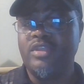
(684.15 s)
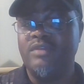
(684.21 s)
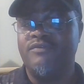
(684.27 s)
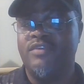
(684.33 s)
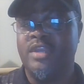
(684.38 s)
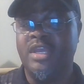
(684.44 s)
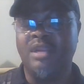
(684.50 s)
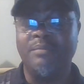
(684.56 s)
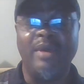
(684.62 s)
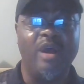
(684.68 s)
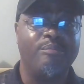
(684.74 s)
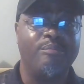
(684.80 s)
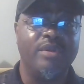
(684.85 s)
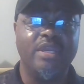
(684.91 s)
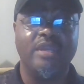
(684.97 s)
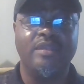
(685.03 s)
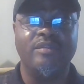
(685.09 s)
Forget about
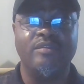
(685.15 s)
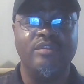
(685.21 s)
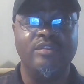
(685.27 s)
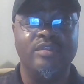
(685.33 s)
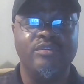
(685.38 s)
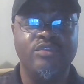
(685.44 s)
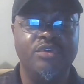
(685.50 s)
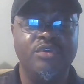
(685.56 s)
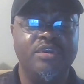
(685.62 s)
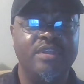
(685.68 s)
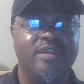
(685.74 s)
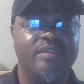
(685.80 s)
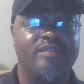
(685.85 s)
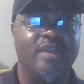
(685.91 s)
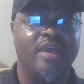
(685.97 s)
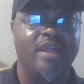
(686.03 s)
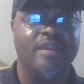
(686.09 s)
bringing unity
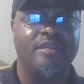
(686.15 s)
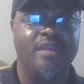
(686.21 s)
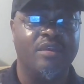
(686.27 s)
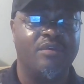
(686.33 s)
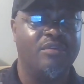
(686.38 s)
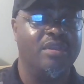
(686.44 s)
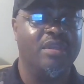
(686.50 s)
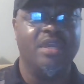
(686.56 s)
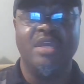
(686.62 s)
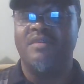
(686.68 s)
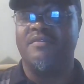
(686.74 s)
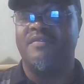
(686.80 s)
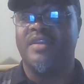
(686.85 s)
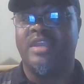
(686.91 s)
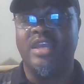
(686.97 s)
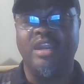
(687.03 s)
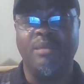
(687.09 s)
and solidarity.
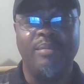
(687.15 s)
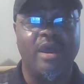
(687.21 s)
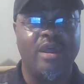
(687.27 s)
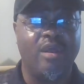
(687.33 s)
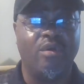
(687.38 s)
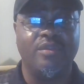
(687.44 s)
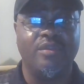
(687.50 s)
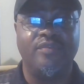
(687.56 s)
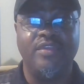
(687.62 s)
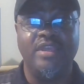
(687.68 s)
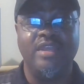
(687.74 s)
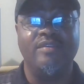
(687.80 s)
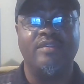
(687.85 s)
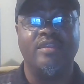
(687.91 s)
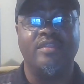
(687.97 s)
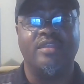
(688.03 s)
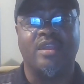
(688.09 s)
Forget about all the
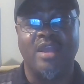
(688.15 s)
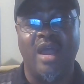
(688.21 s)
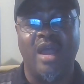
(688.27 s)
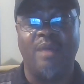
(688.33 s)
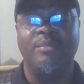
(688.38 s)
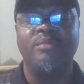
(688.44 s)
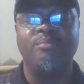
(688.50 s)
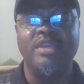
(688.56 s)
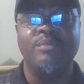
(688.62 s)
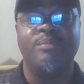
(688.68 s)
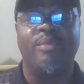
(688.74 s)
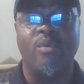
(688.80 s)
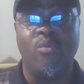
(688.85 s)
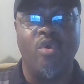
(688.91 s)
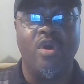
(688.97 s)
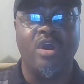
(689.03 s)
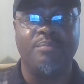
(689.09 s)
things that the common
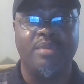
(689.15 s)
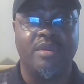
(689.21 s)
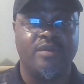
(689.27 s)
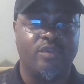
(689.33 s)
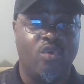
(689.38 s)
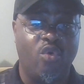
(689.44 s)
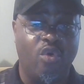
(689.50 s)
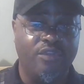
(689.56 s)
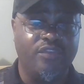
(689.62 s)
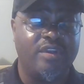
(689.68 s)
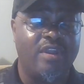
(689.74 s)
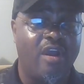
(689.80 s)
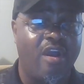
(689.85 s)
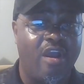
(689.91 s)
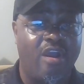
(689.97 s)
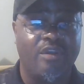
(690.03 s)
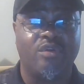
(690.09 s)
people want, because according to
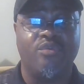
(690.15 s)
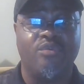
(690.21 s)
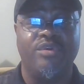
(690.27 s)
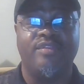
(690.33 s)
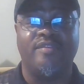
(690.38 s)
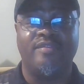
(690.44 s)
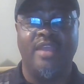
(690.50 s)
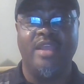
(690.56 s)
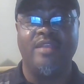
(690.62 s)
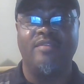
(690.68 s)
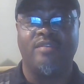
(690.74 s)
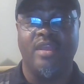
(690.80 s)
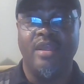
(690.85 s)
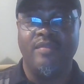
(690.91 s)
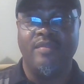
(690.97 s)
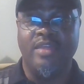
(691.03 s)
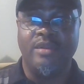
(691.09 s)
the article, it states
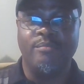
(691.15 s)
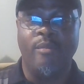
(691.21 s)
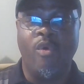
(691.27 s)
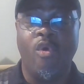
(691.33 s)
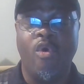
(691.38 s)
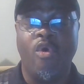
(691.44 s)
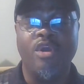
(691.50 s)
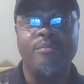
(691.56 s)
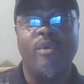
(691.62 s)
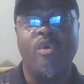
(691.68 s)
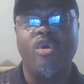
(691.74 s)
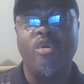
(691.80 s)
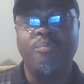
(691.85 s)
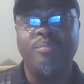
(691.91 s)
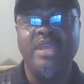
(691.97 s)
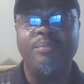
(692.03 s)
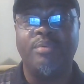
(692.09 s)
that more and
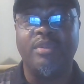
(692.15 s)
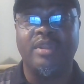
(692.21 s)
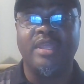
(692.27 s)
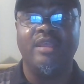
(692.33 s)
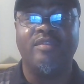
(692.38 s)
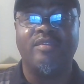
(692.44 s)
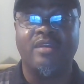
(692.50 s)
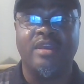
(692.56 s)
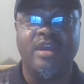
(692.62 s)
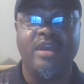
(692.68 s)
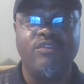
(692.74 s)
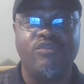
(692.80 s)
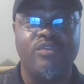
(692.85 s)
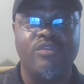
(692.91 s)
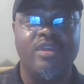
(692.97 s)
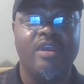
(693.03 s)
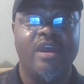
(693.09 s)
more people in this
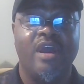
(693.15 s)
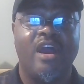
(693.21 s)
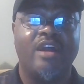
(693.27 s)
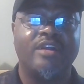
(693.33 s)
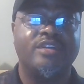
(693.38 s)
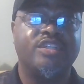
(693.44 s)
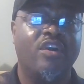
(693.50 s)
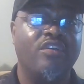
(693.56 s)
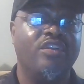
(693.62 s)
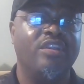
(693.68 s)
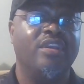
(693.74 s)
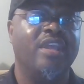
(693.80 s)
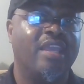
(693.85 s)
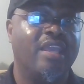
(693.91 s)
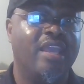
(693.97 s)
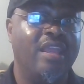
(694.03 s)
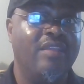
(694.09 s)
country are turning
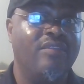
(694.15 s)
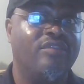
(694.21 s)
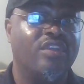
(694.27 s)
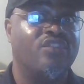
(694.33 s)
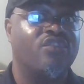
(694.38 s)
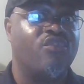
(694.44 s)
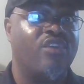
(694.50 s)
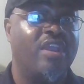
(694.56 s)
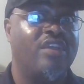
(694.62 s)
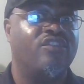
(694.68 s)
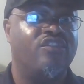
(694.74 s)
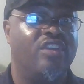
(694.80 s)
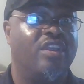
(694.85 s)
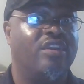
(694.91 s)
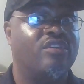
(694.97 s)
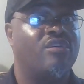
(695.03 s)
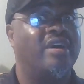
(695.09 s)
against the
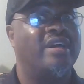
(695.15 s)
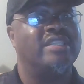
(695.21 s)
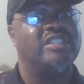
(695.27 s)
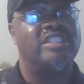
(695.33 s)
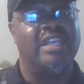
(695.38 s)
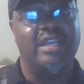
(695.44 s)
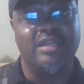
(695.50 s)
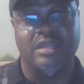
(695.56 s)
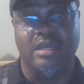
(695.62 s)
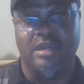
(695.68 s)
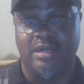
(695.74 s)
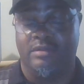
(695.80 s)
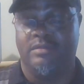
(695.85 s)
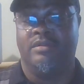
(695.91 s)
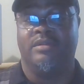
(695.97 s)
transgender agenda.